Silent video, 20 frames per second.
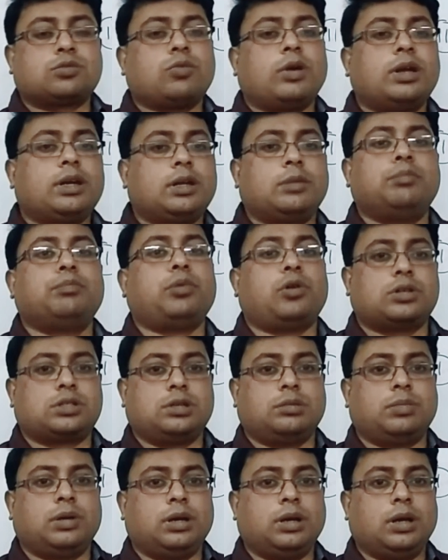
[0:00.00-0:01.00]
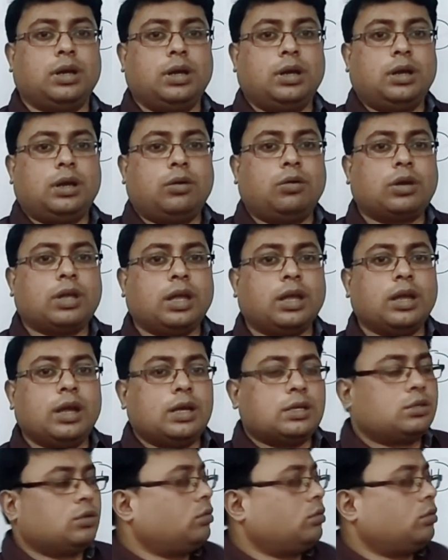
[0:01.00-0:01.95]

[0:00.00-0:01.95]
quite impossible. Okay,